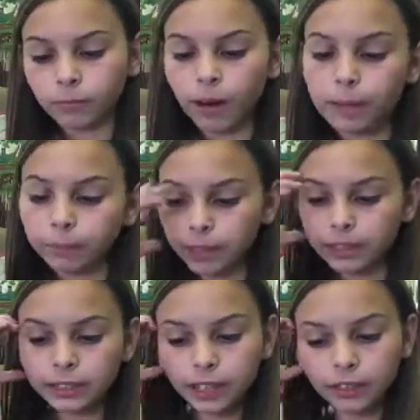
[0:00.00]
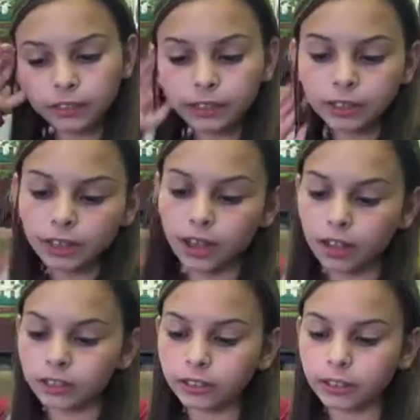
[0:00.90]
White blood cells
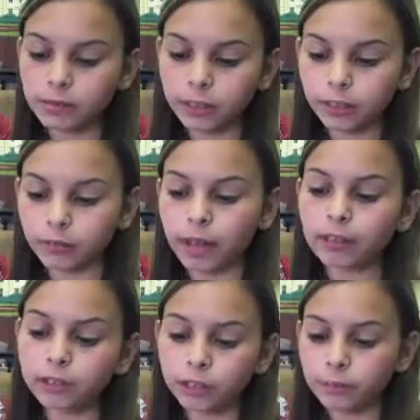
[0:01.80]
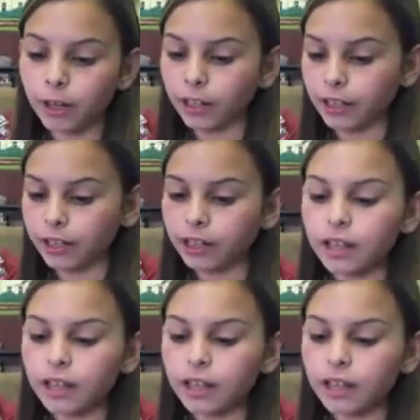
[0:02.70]
are delivered throughout your body